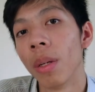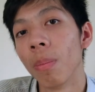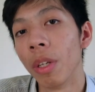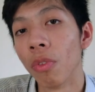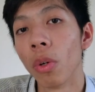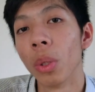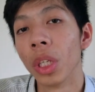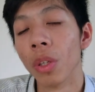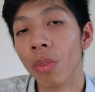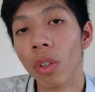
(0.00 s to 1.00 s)
before we
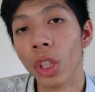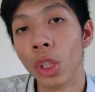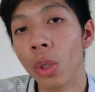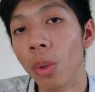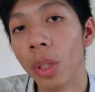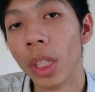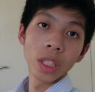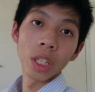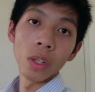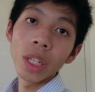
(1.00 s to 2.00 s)
go for a shoot.
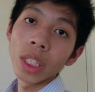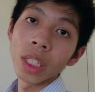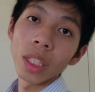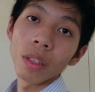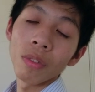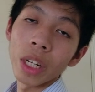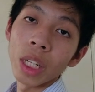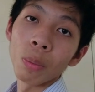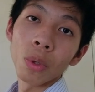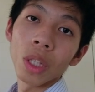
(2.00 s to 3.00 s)
So this is very
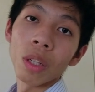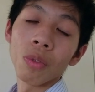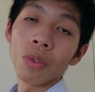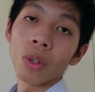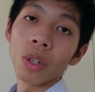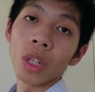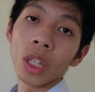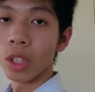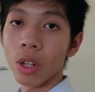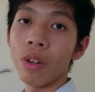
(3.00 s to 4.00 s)
important for
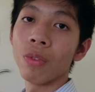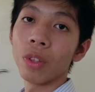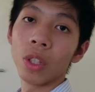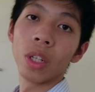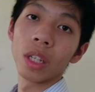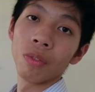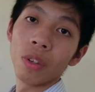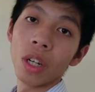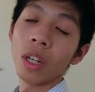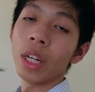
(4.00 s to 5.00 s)
some
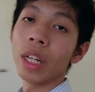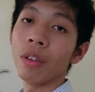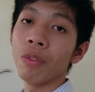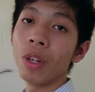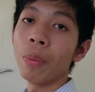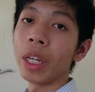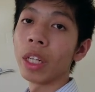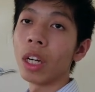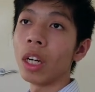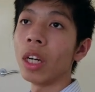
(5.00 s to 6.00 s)
photographer and the
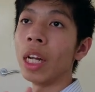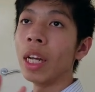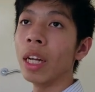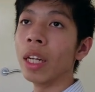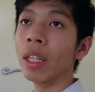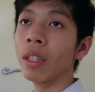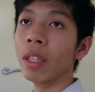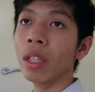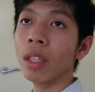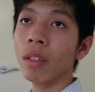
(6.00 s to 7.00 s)
filmmaker
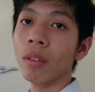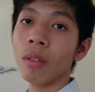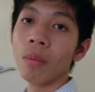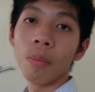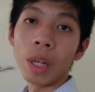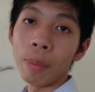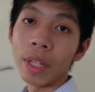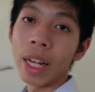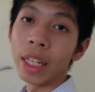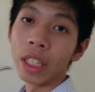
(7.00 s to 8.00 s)
and
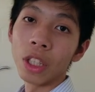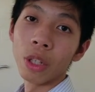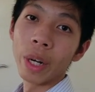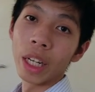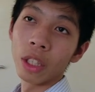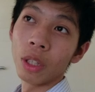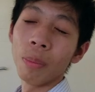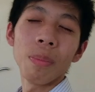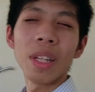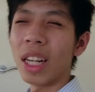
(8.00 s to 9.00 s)
maybe like a director.
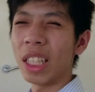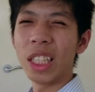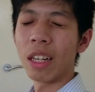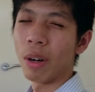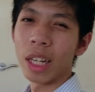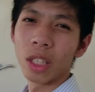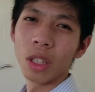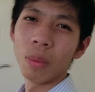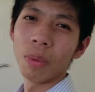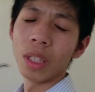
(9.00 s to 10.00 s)
I'm not a
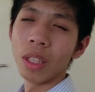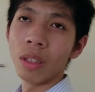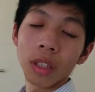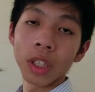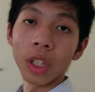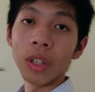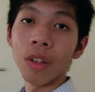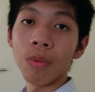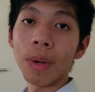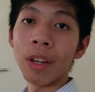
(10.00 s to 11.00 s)
director, but so
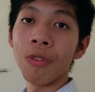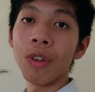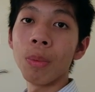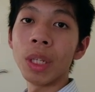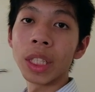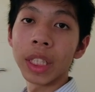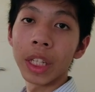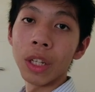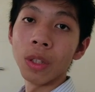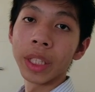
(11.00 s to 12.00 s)
if my filming
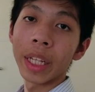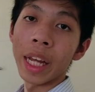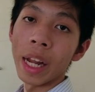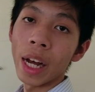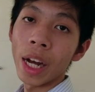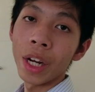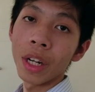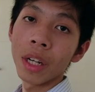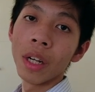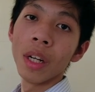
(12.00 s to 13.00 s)
skills get
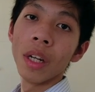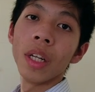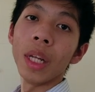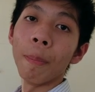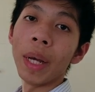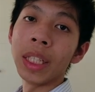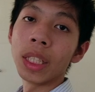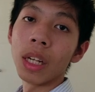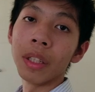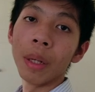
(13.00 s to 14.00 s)
higher, it's
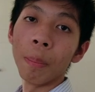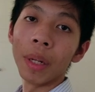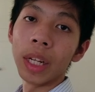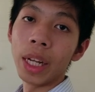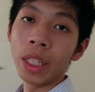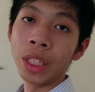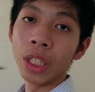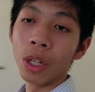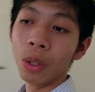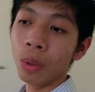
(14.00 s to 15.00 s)
based on the plan.
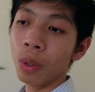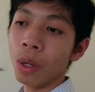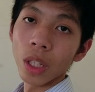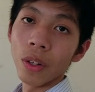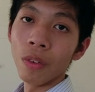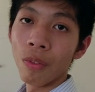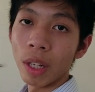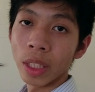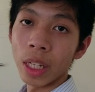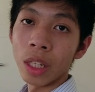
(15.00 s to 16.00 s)
So the
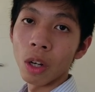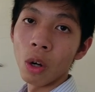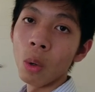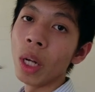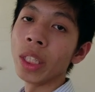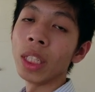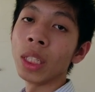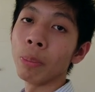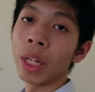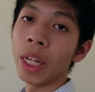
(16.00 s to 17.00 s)
first thing always
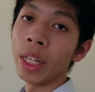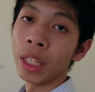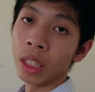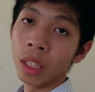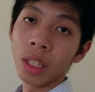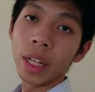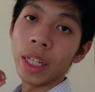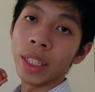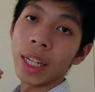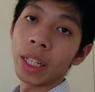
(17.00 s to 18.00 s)
is planning,
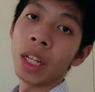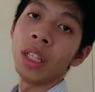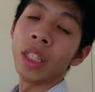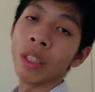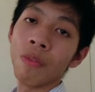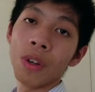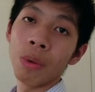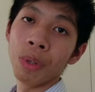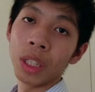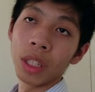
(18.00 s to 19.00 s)
and second is
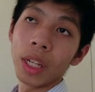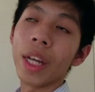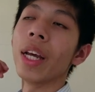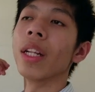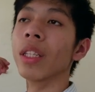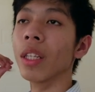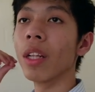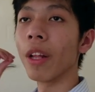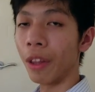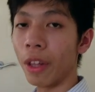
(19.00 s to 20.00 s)
filming, and
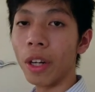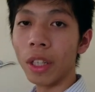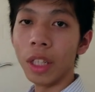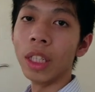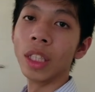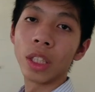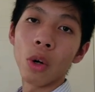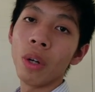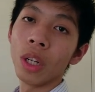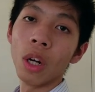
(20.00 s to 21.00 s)
the third is
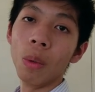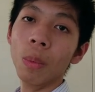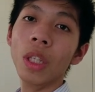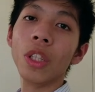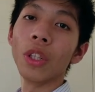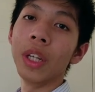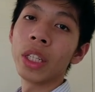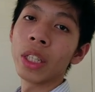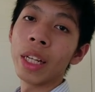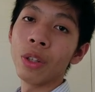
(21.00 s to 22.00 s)
going home to
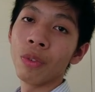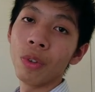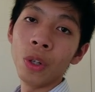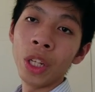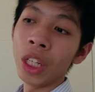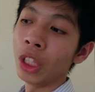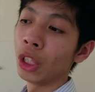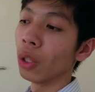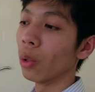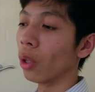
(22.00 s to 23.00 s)
look at your
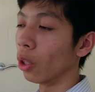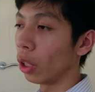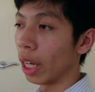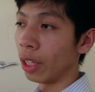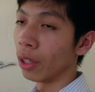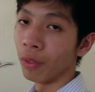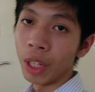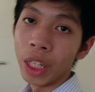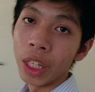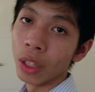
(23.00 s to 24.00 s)
footage or look at your
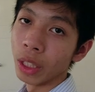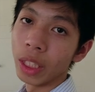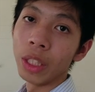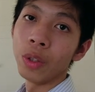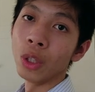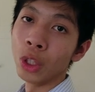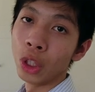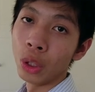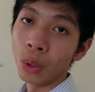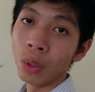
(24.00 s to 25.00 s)
videos you
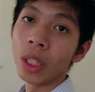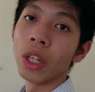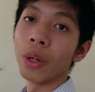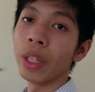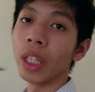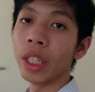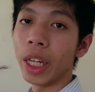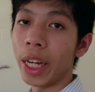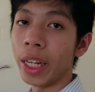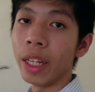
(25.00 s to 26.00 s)
shoot during the
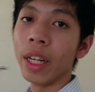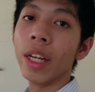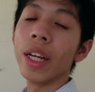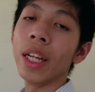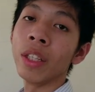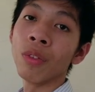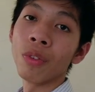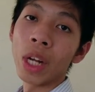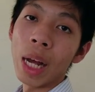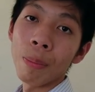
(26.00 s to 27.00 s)
day, and if
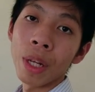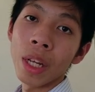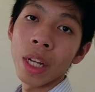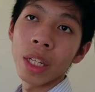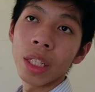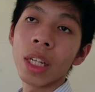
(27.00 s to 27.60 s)
you're happy it,